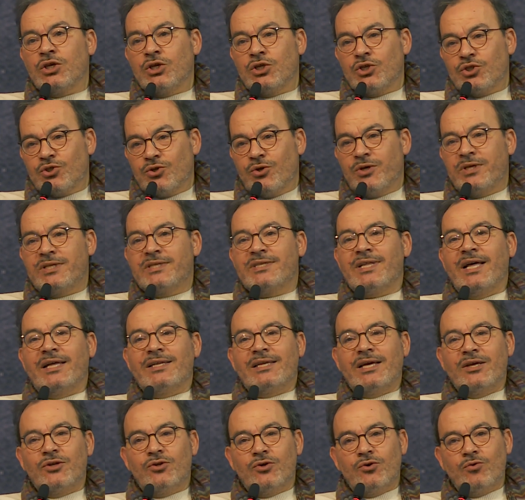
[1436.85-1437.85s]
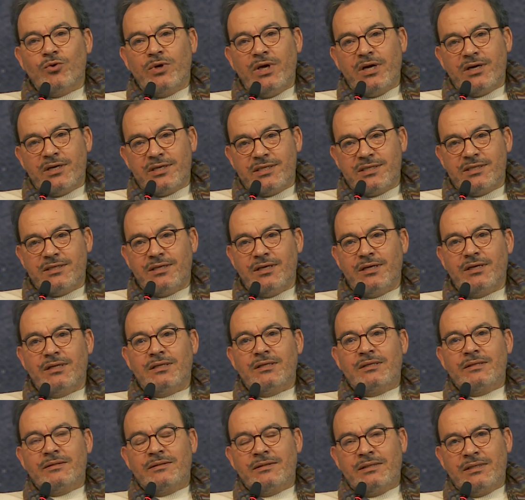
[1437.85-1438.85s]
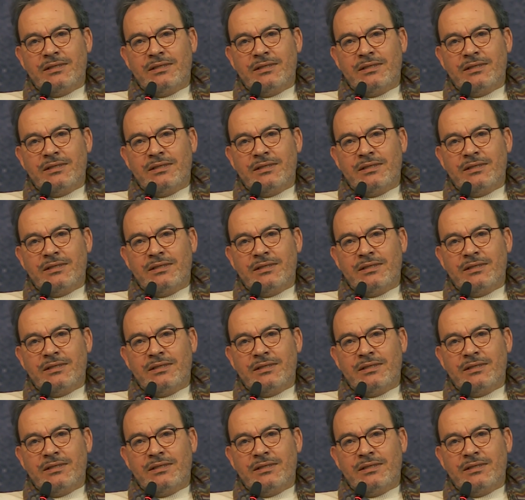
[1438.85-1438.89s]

Join that. I know we are still